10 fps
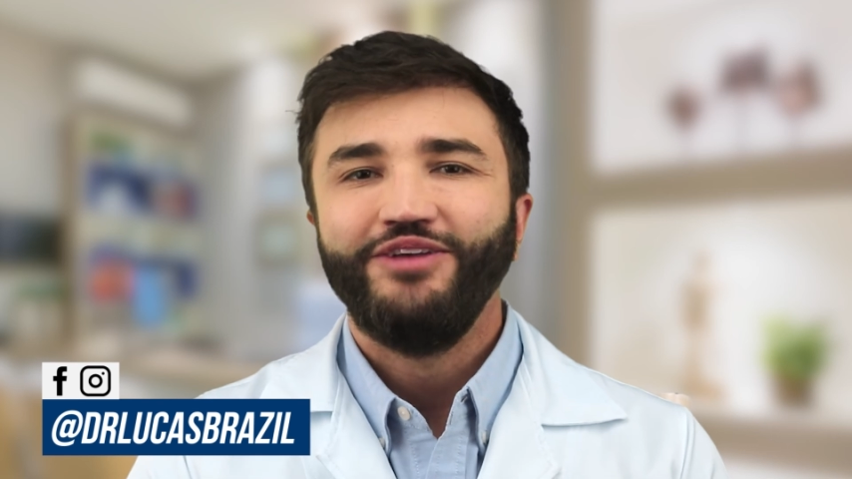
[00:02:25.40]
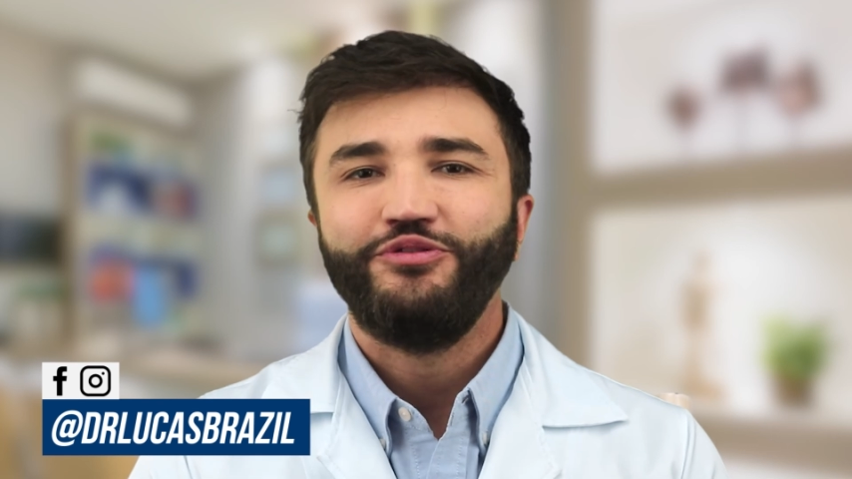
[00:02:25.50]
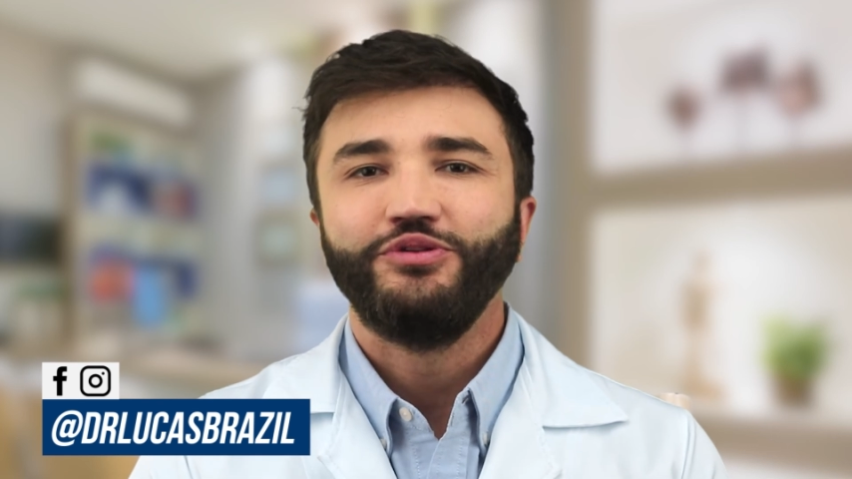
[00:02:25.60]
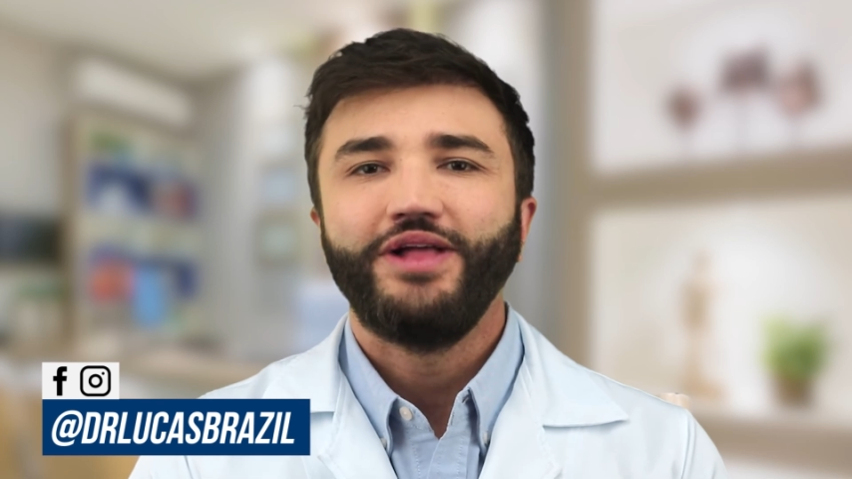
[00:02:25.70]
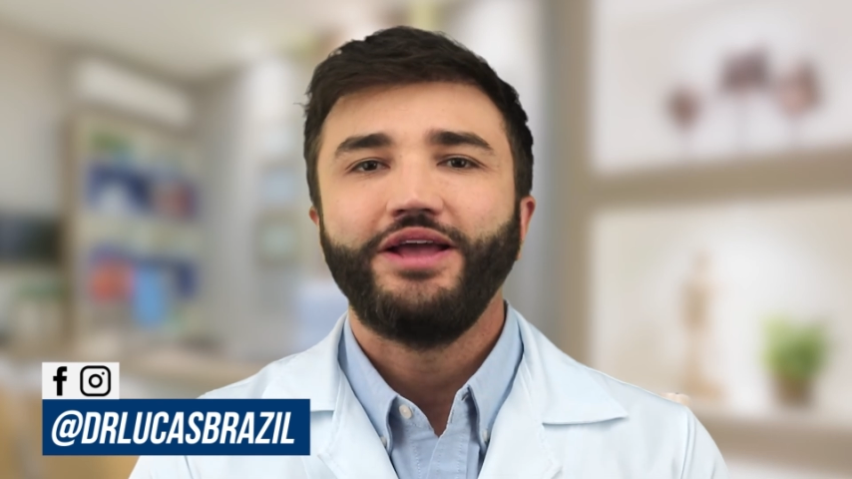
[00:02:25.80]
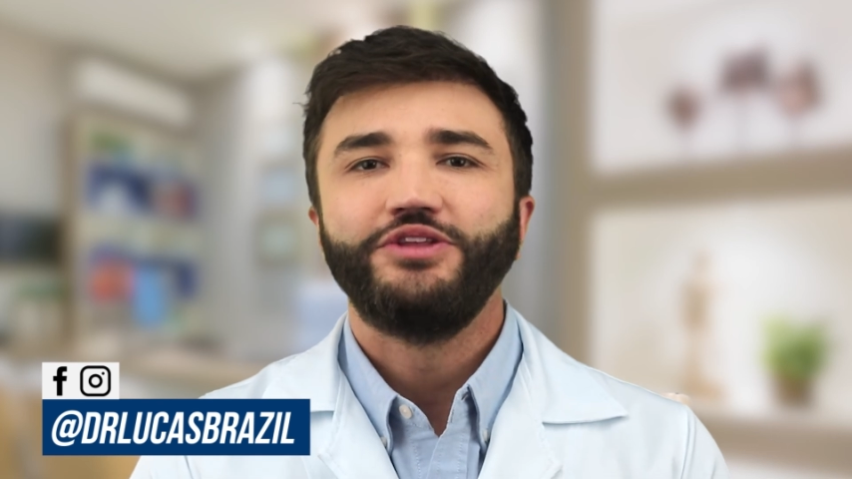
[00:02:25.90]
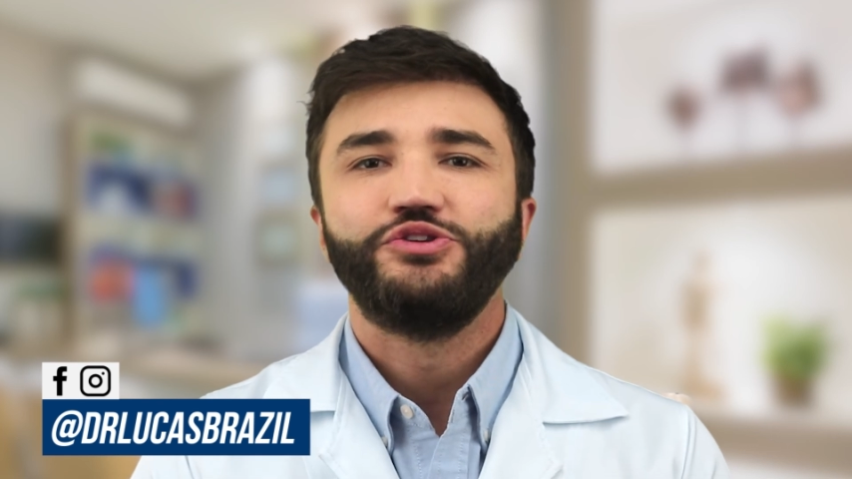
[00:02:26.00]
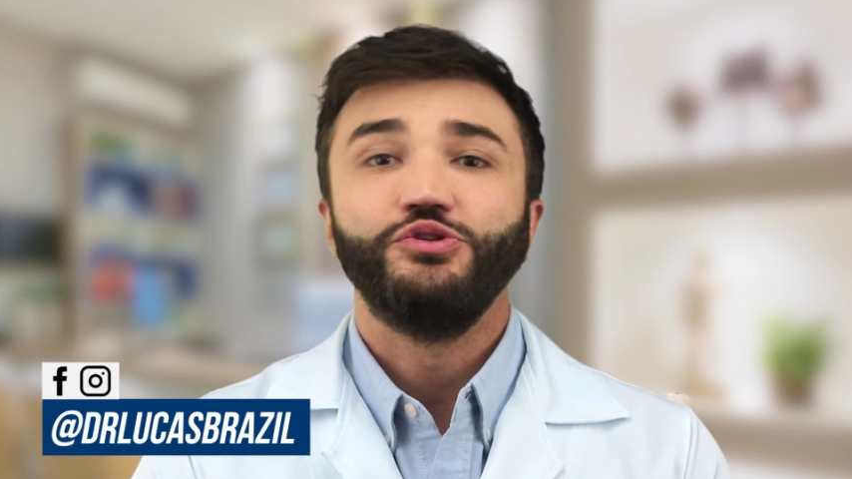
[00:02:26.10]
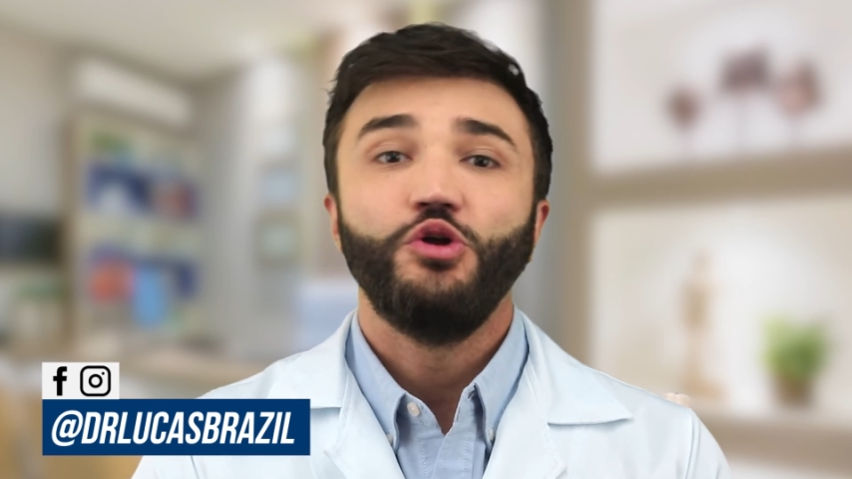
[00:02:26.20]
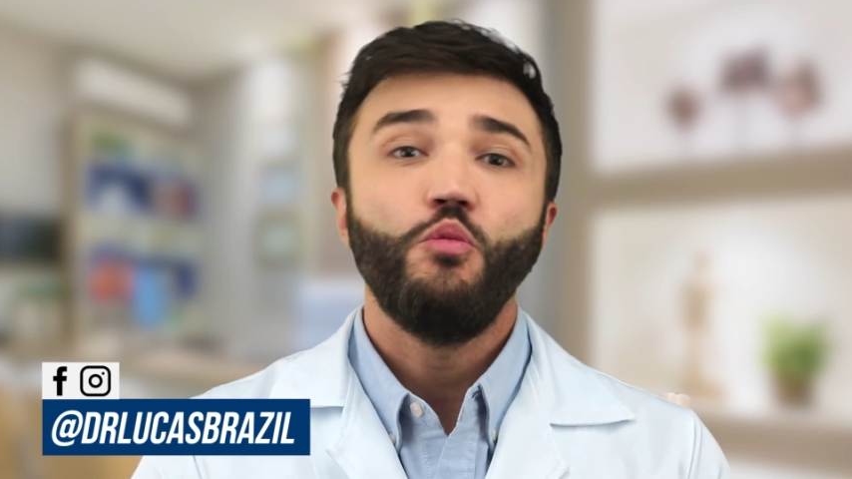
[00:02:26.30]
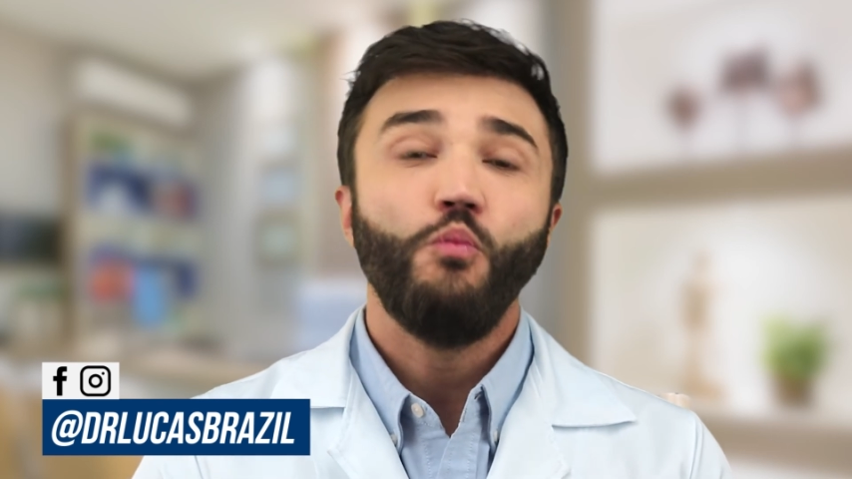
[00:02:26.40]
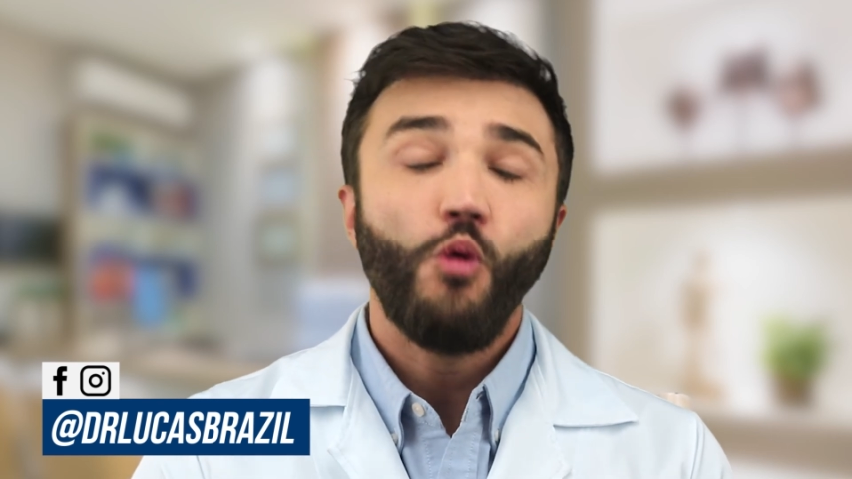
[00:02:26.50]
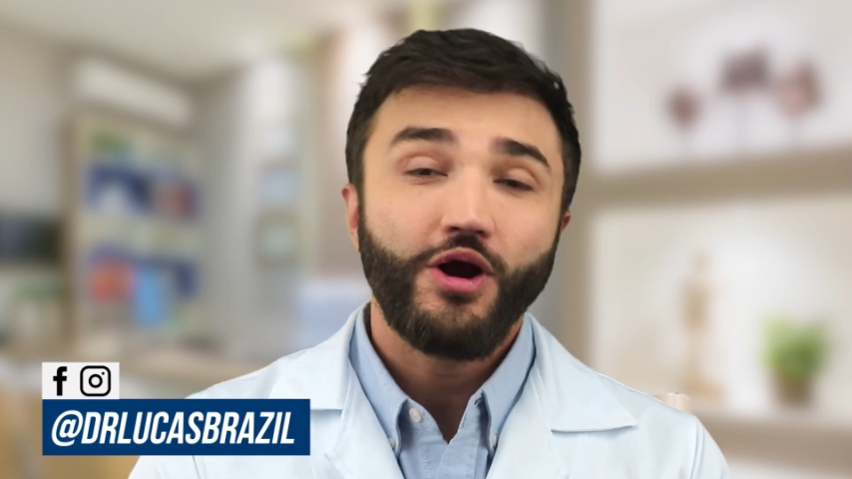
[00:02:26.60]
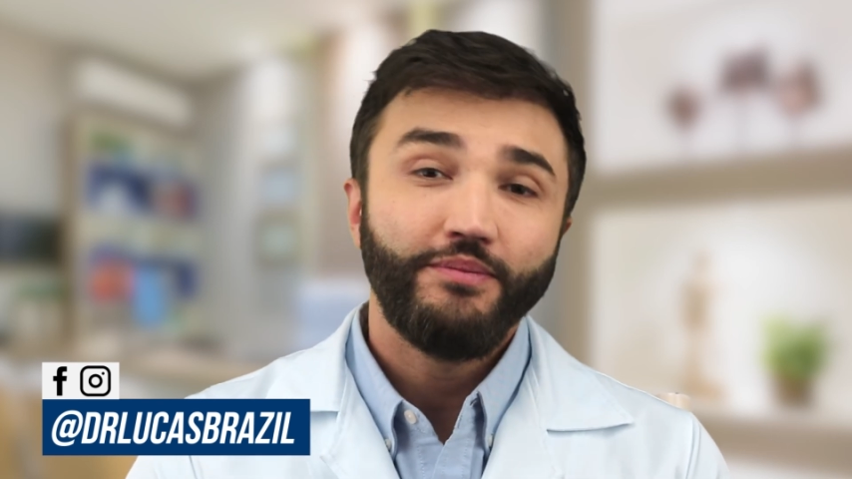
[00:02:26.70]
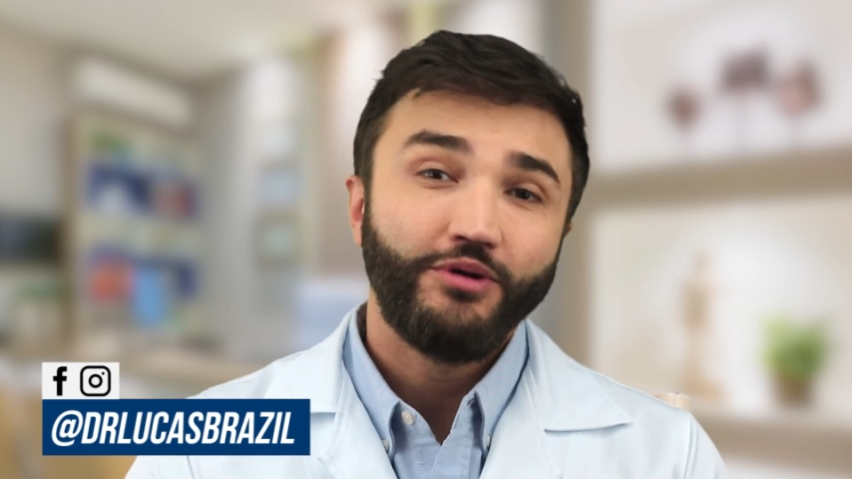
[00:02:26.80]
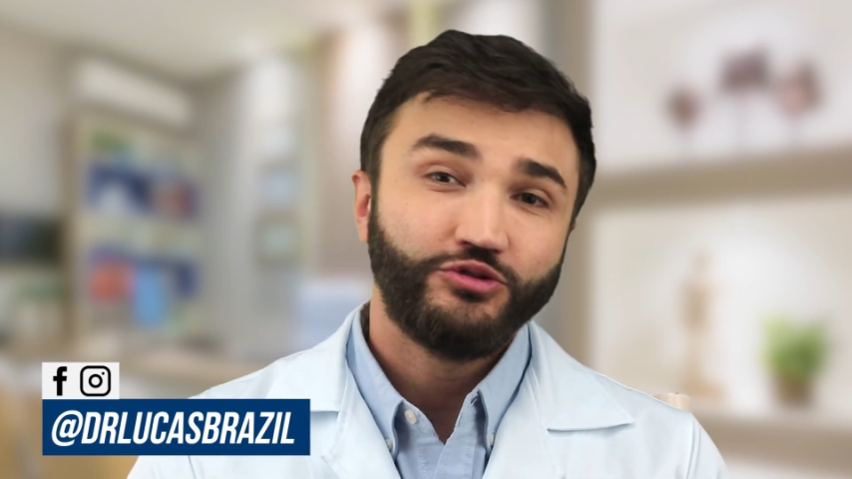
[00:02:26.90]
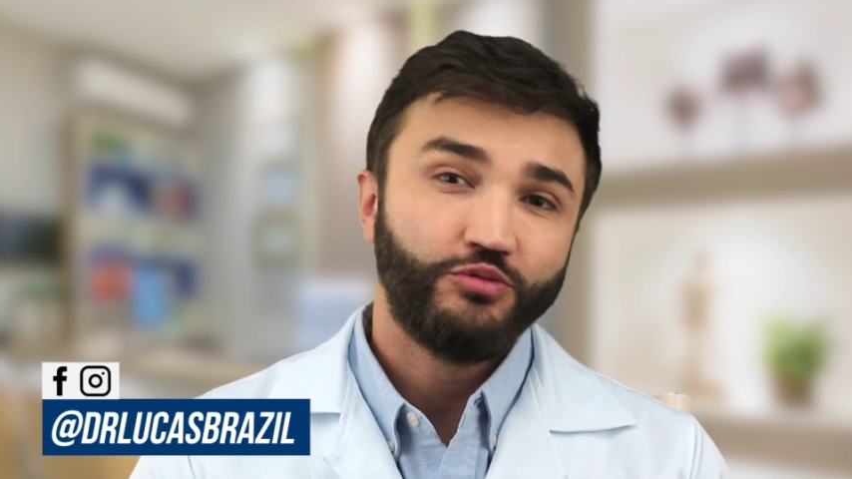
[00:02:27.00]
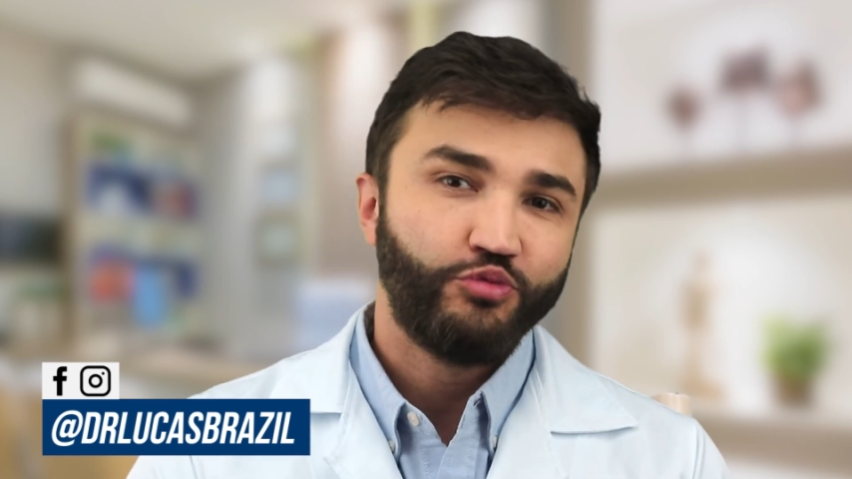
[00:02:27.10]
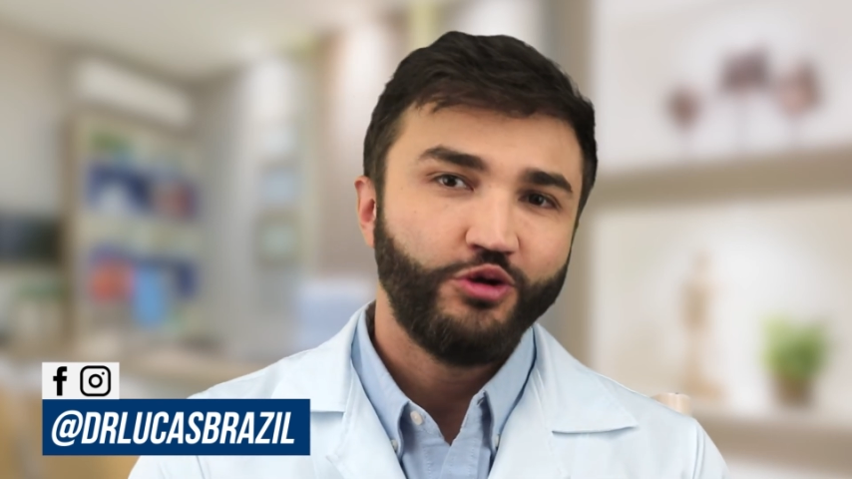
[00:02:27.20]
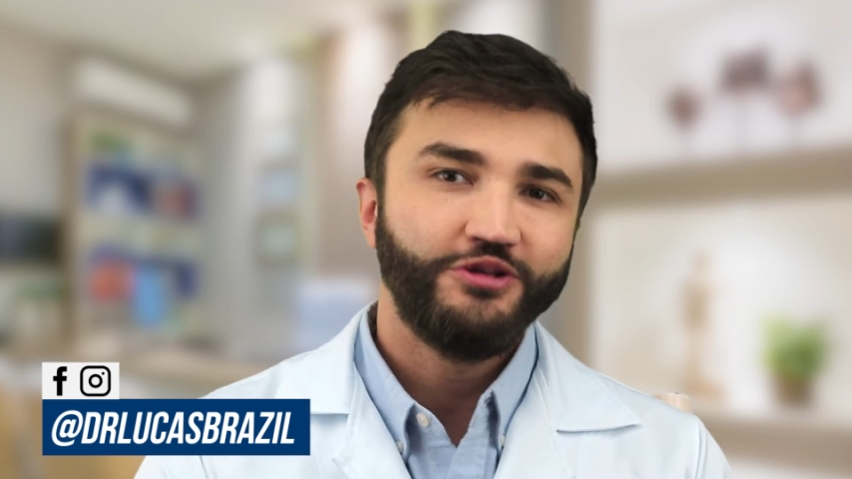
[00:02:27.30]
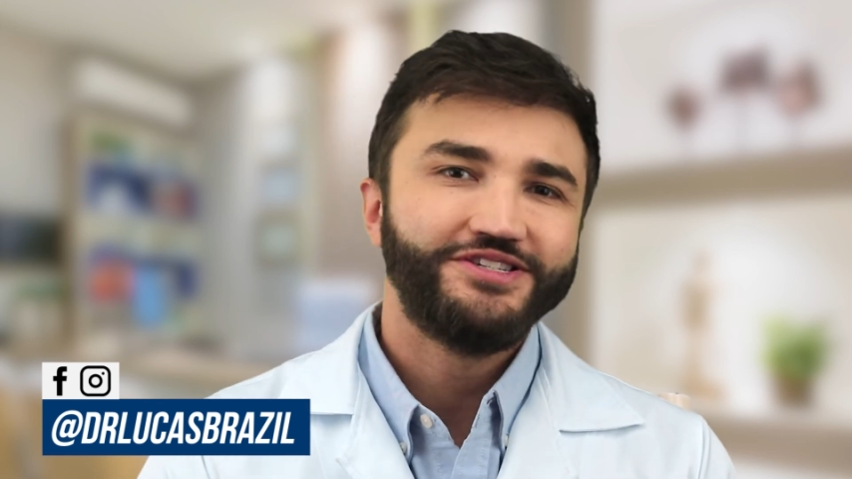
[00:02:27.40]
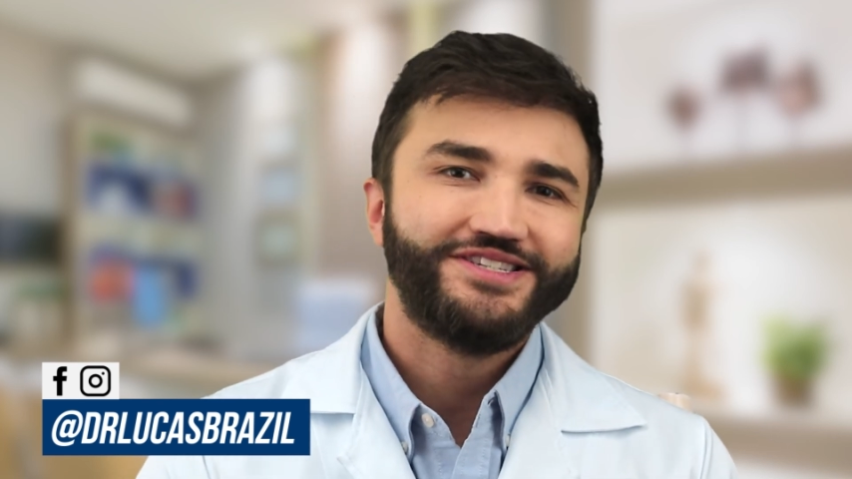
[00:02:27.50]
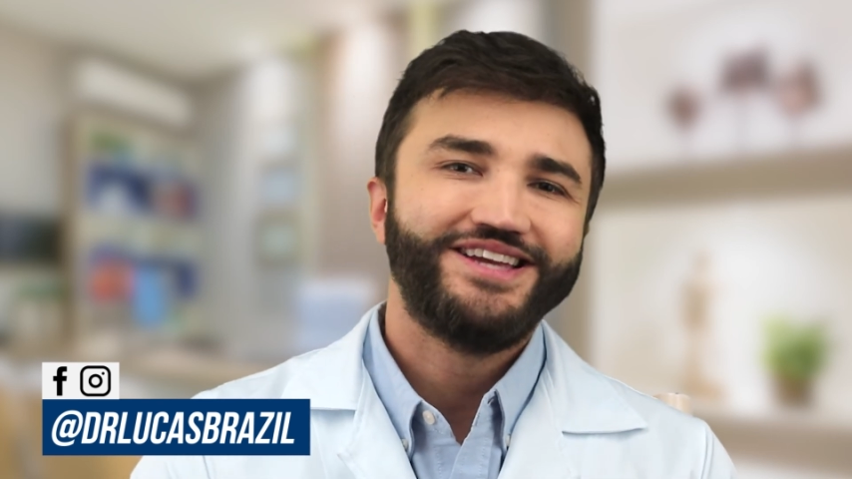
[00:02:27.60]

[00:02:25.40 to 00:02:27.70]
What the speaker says: If you'd like to know more about our products,